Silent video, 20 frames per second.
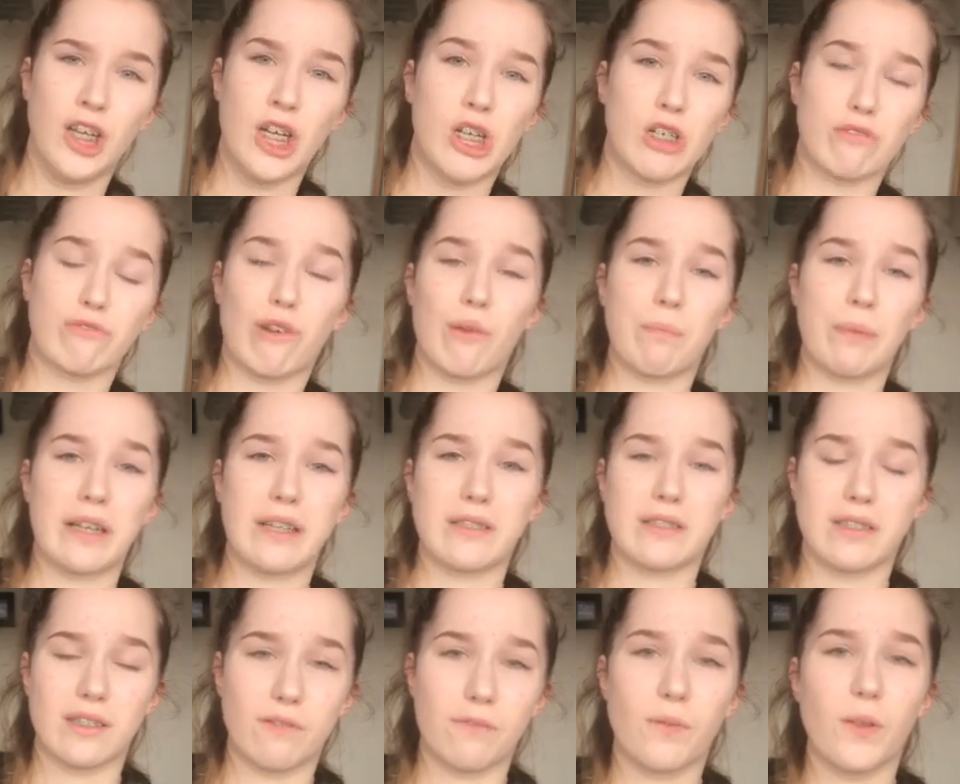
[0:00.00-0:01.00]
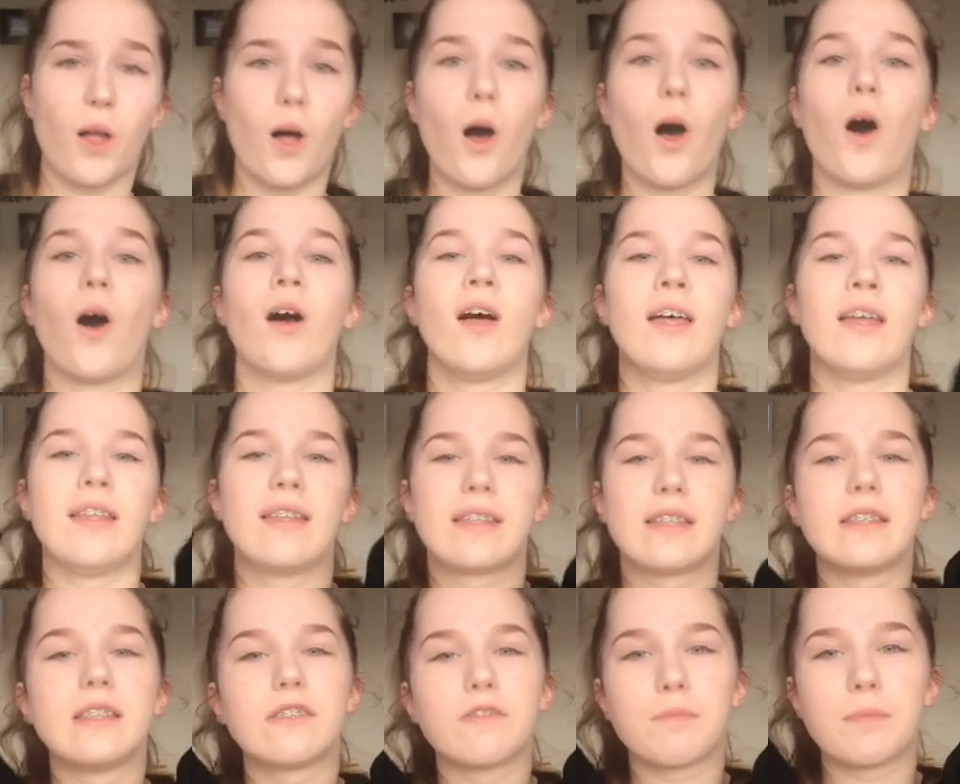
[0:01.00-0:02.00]
dropping to the floor
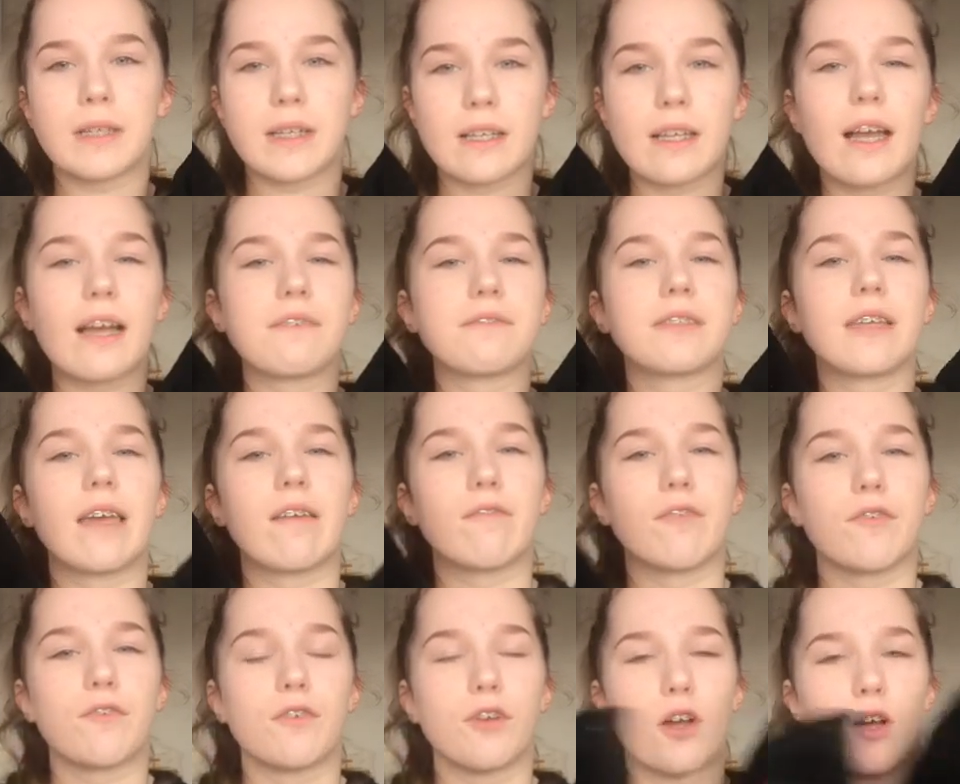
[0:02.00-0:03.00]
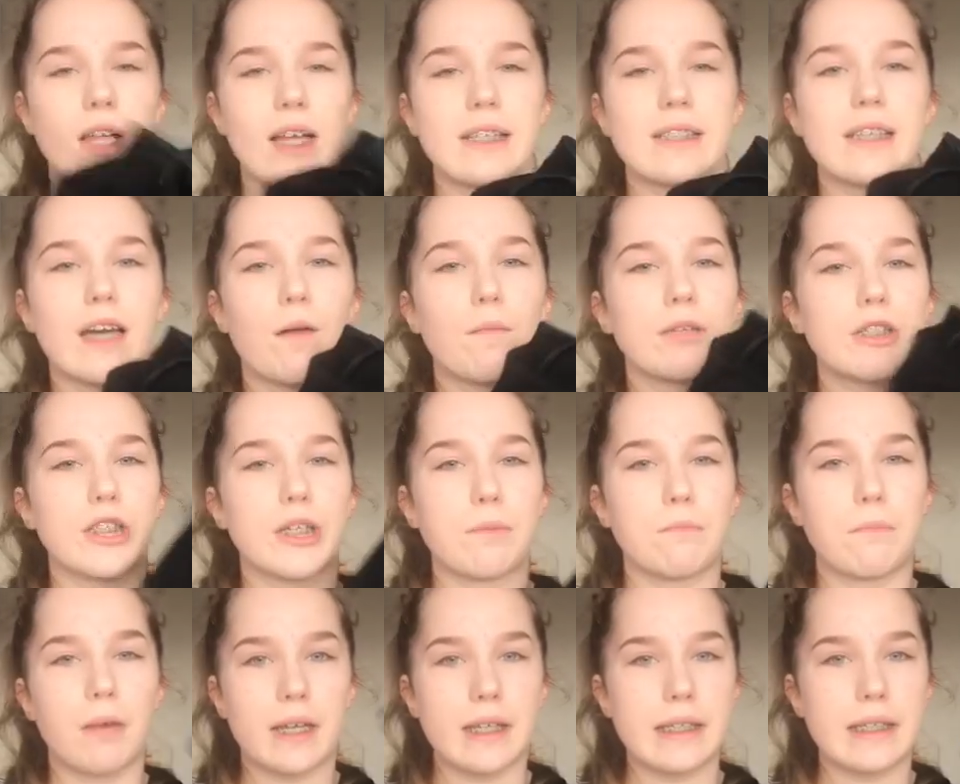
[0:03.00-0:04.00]
these have been a lifesaver for not like damaging
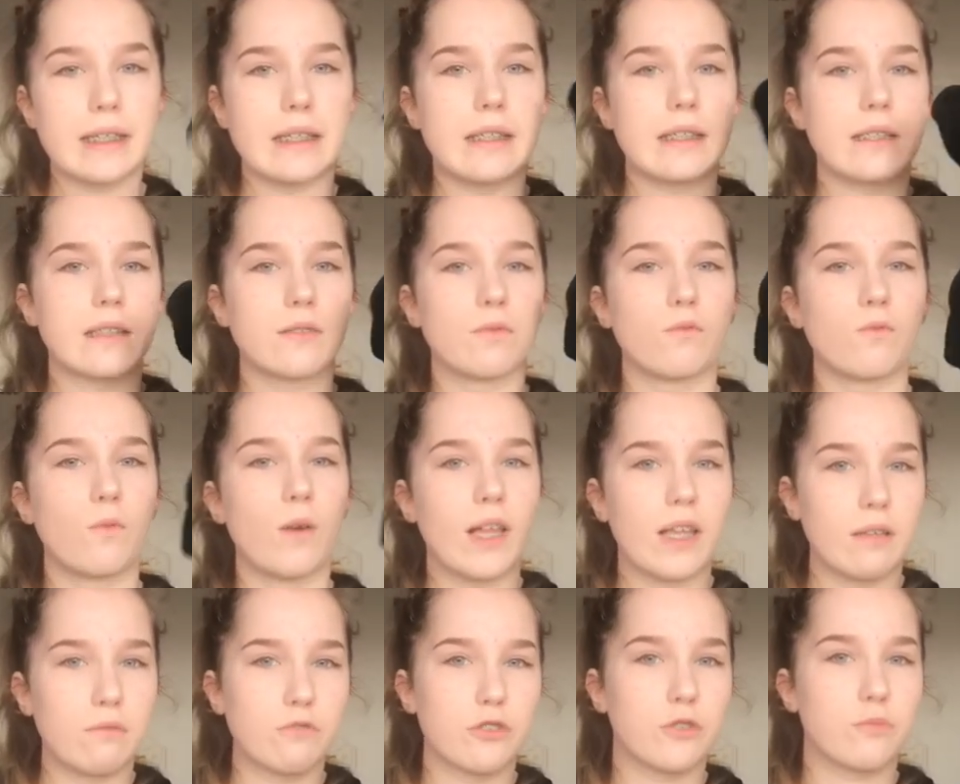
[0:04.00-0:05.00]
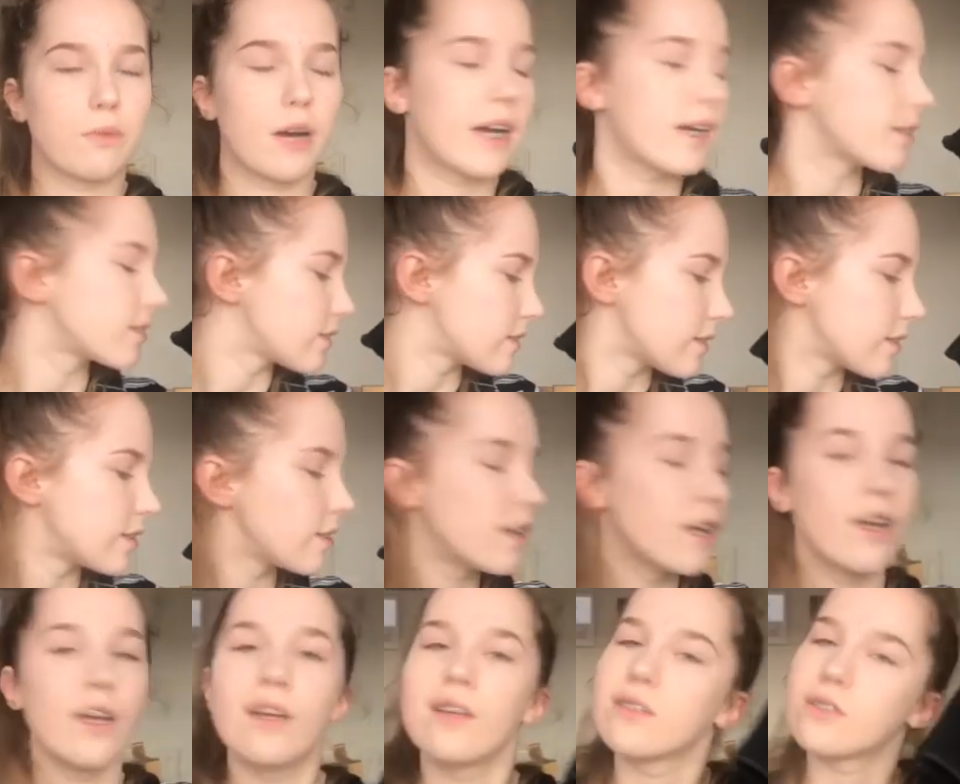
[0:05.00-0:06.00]
my knees while I'm just practicing
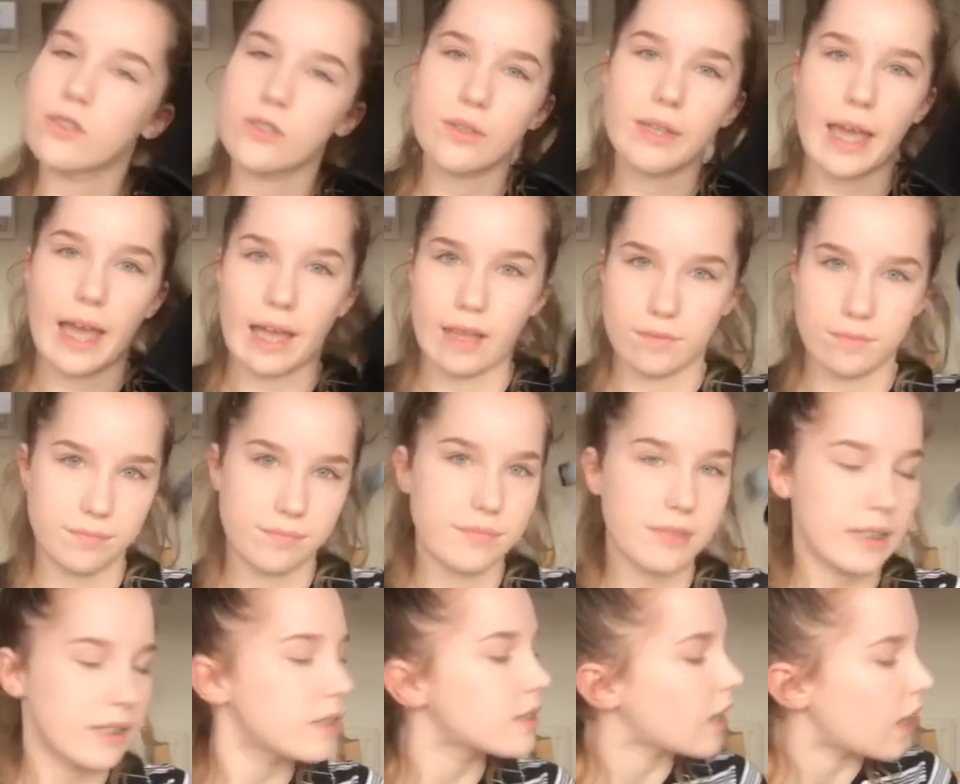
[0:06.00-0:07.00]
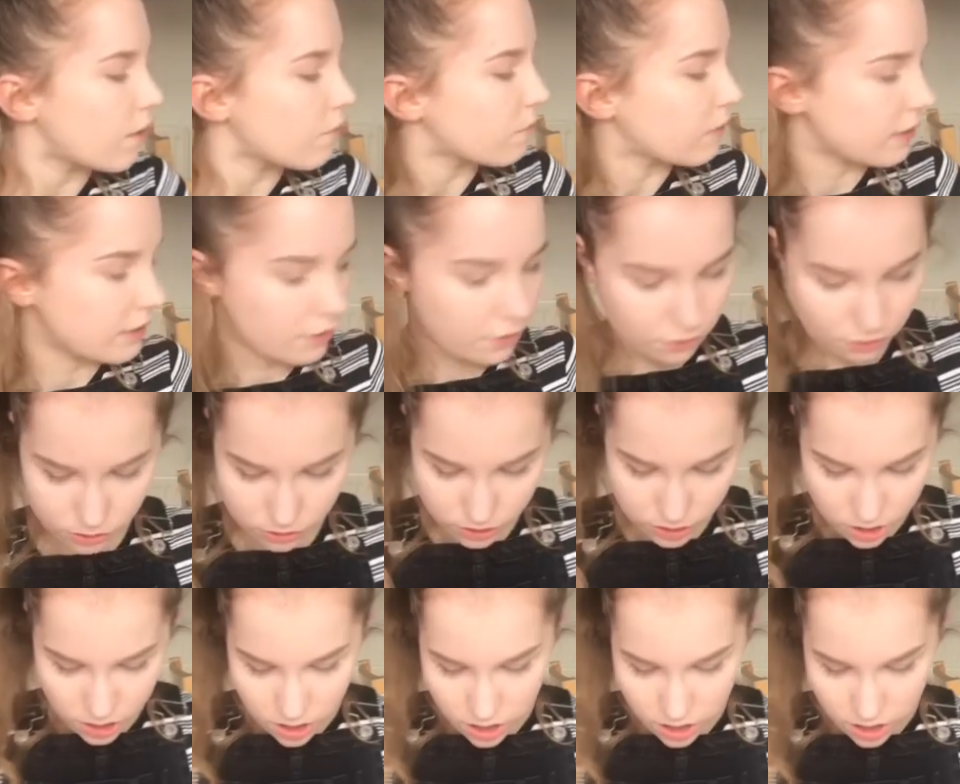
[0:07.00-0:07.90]
so yeah these are really good.